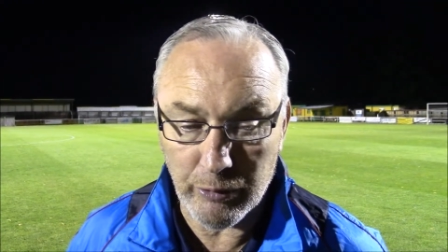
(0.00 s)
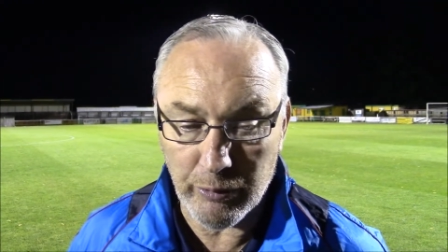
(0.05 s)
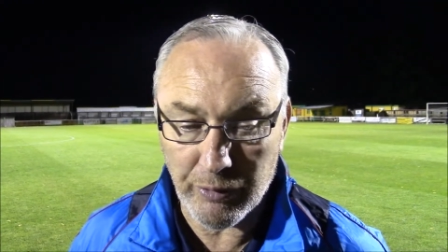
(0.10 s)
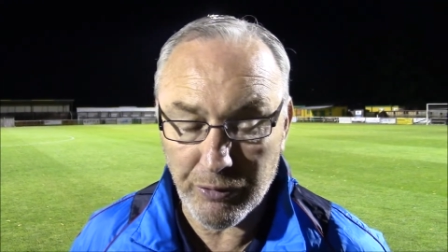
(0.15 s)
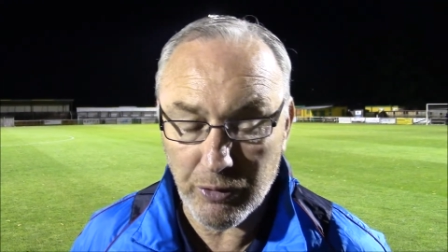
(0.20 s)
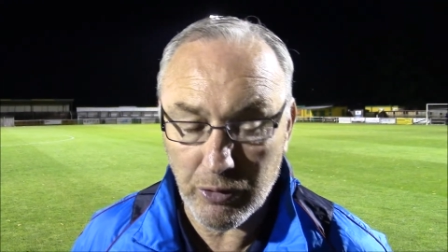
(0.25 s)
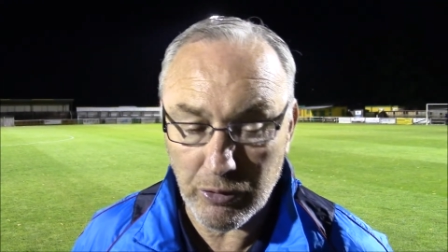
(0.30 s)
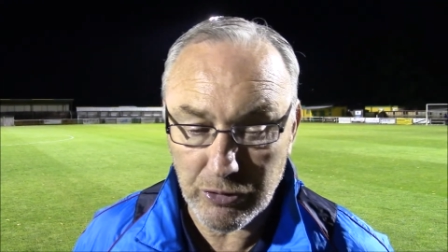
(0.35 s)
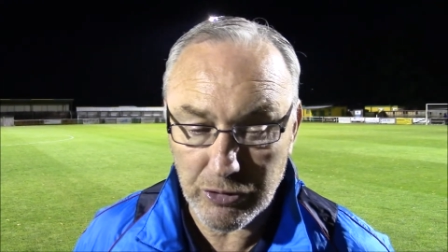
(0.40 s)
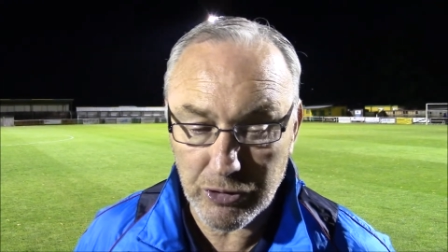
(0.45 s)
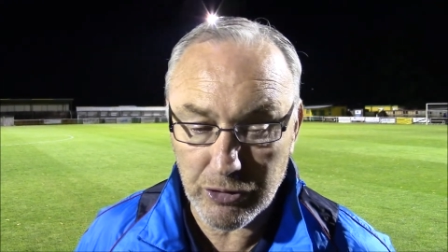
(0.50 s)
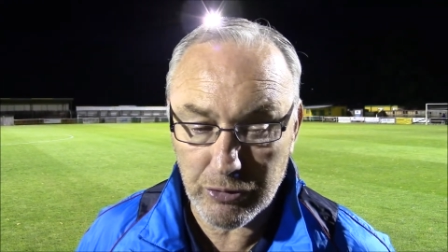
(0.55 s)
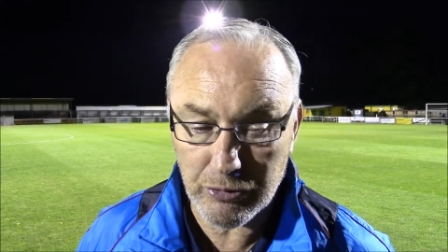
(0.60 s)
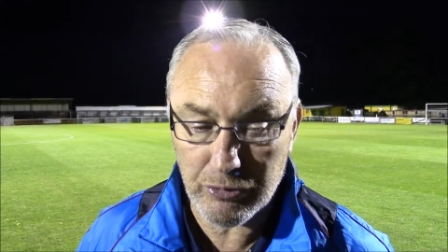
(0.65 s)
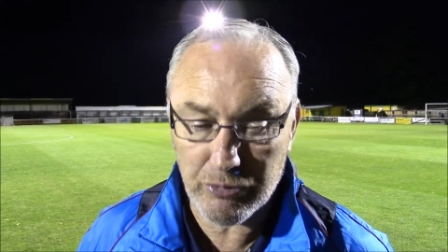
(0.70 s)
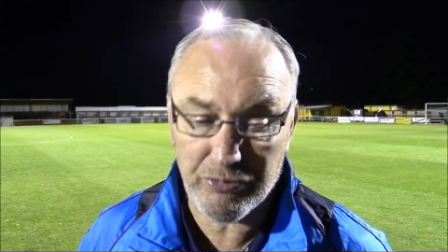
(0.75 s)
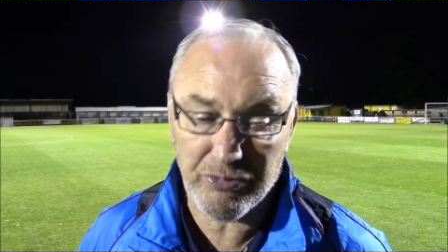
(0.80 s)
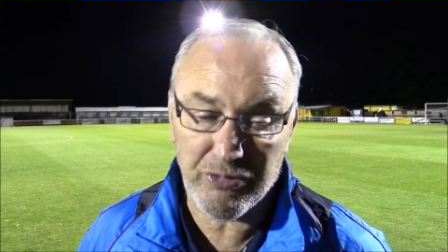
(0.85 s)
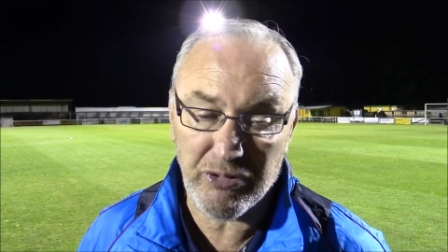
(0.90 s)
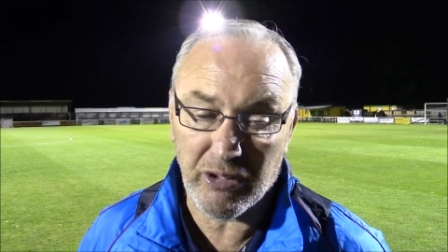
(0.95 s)
We've got
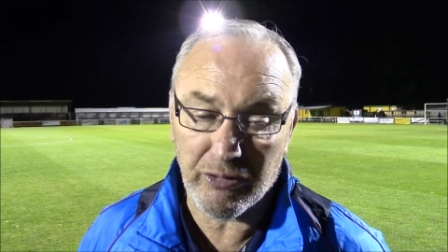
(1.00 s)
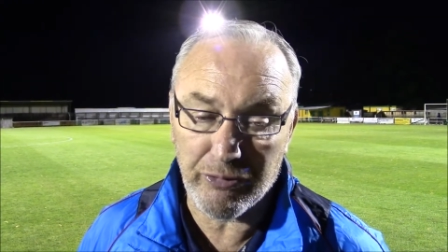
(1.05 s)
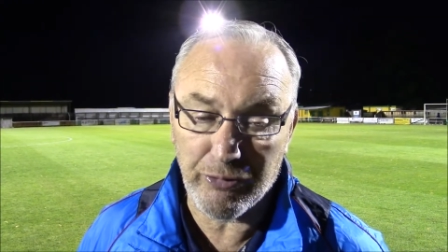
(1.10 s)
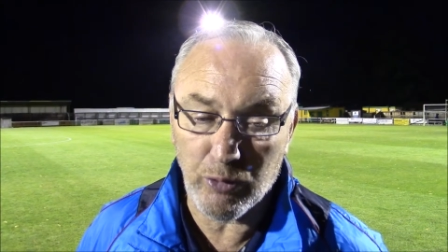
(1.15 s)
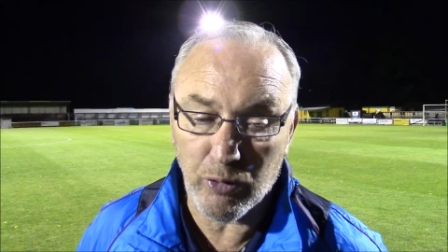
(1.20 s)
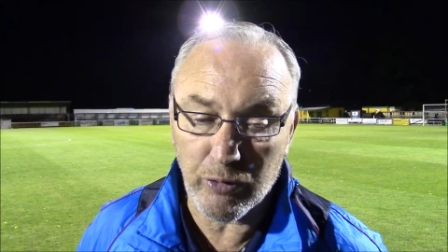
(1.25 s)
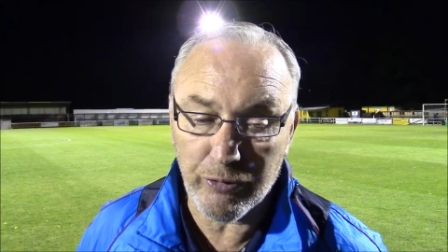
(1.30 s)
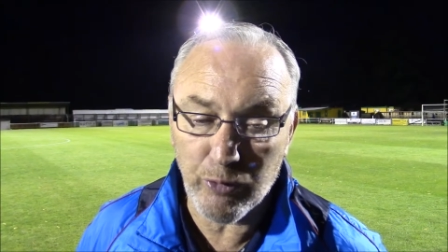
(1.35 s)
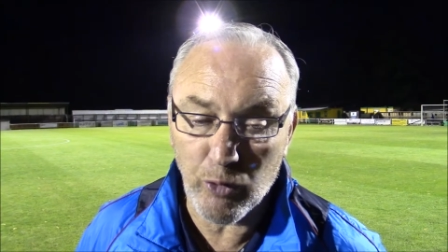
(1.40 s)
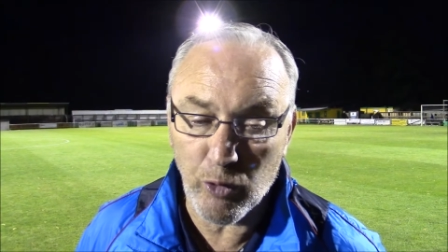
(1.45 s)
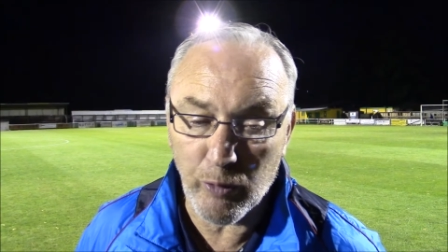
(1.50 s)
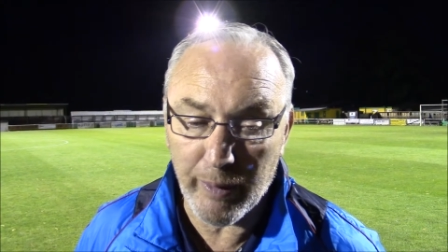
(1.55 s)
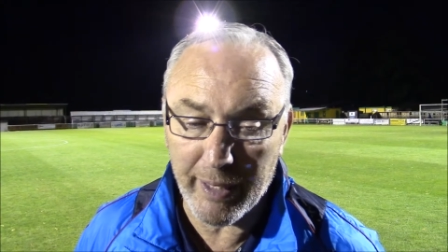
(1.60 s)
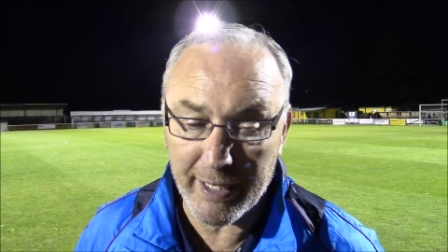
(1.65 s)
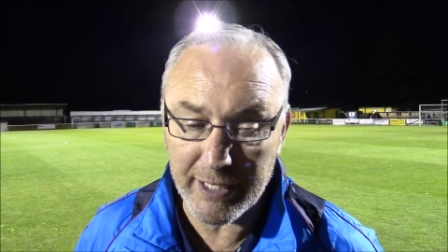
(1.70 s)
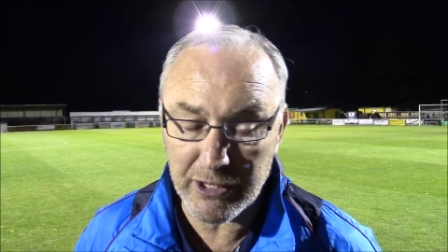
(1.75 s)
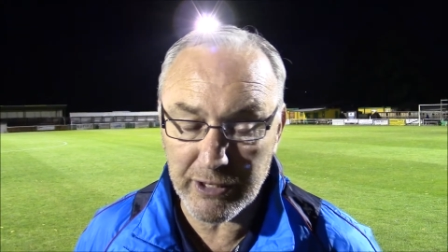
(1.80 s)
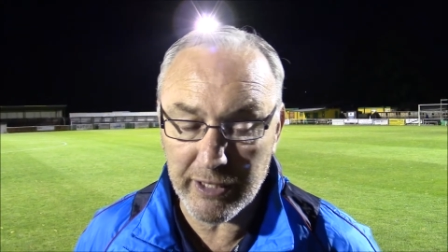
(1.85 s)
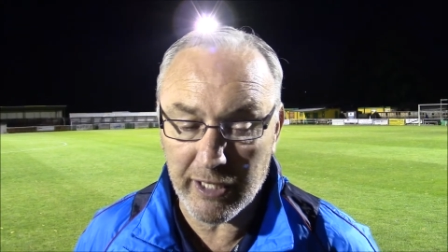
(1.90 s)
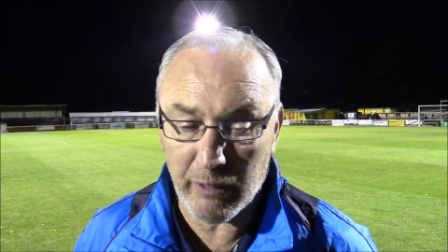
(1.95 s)
3 or 4
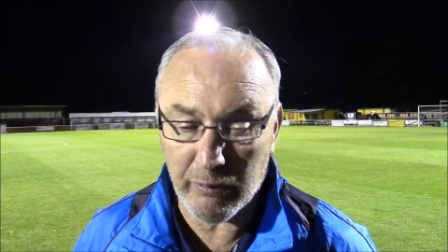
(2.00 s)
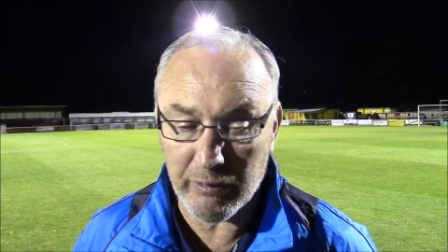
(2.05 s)
fullbacks now,